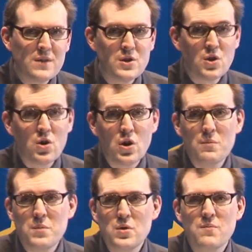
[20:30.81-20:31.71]
the
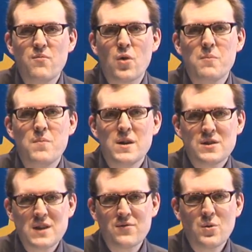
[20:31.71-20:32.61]
dot-com boom from
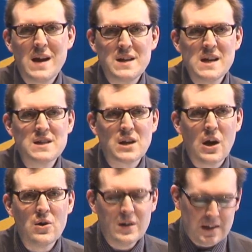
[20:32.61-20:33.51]
7 or 8 years
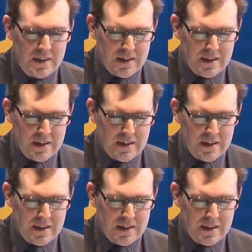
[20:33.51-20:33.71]
ago.